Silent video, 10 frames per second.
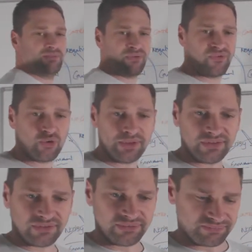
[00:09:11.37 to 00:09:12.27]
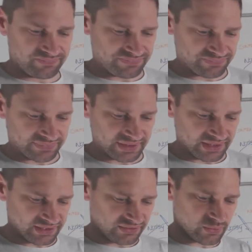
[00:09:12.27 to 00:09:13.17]
the performance.
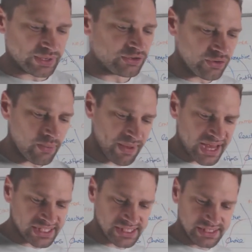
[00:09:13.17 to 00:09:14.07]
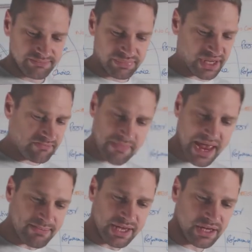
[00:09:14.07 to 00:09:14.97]
So we can do our best, but it
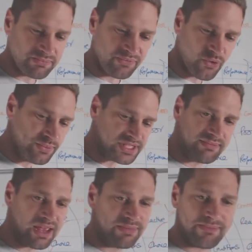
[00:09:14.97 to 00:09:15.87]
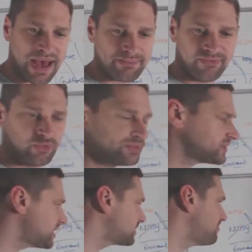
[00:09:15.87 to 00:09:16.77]
may be a good performance, it may be a bad
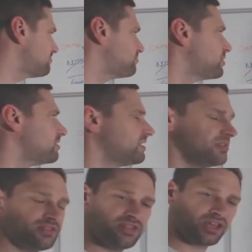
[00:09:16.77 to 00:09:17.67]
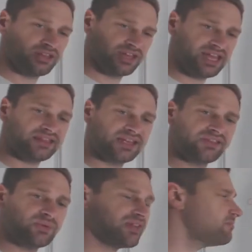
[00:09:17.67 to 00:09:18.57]
performance. It doesn't, but the key thing is we